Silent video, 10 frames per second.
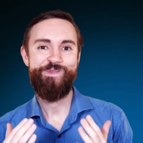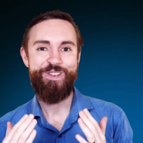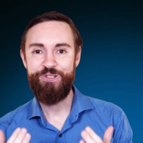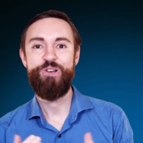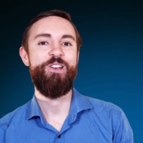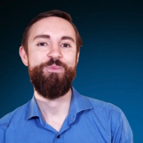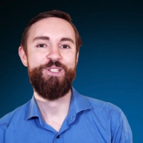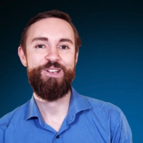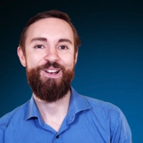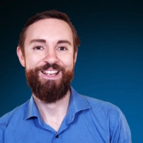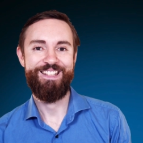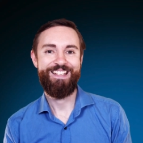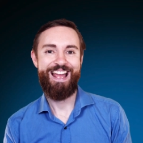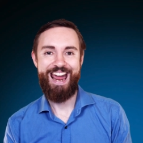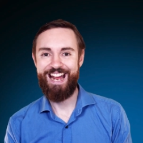you're doing them a solid
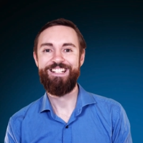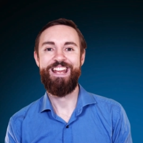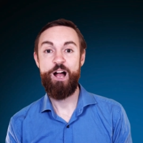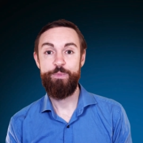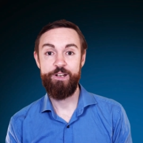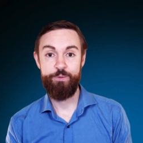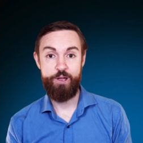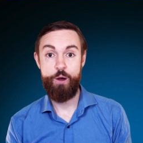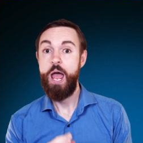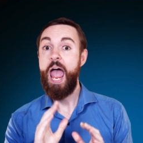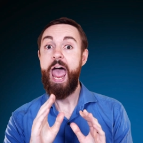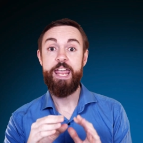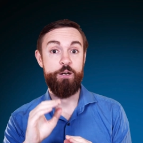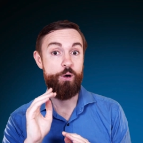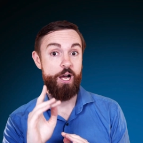and actually helping them go, "Hey,
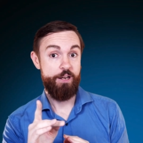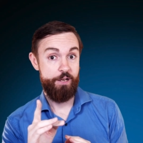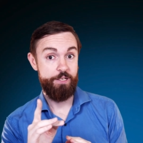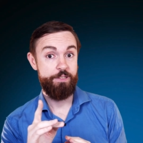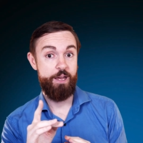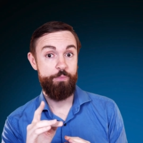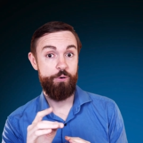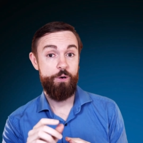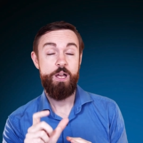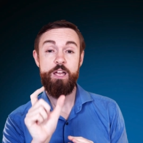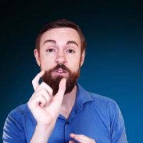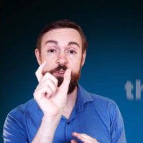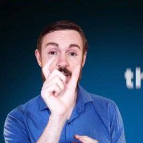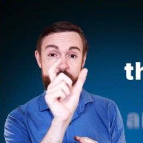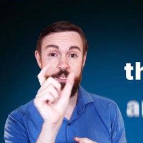you know what, I know your time poor,
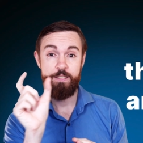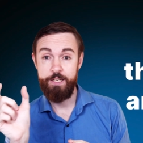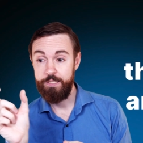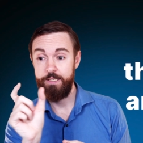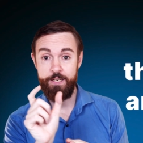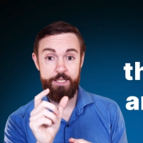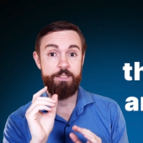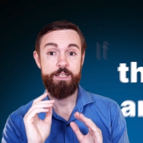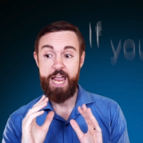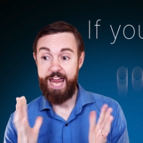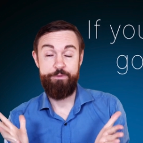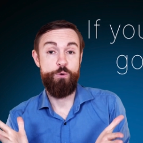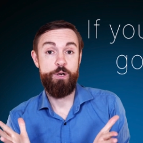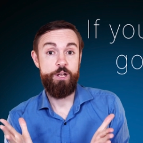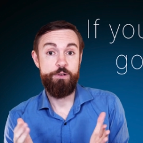read this, this and this, and if you
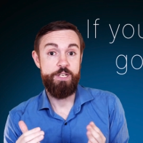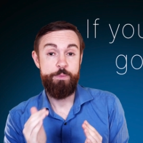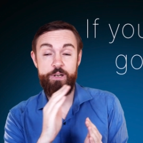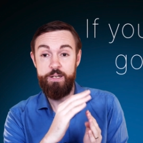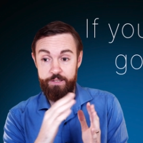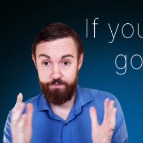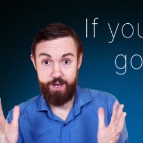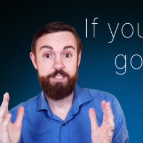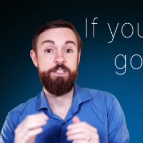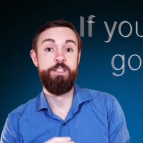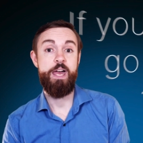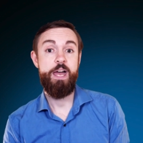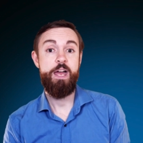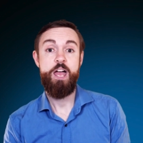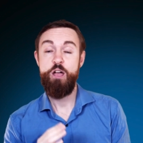want to go deeper, the rest is
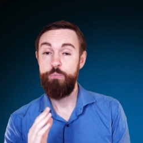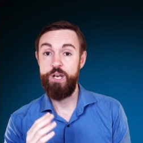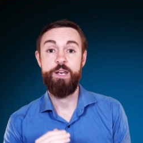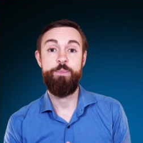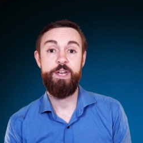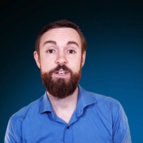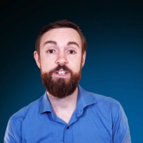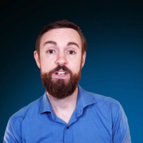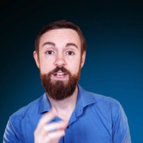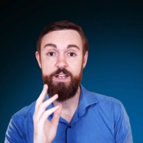there, but in a pinch,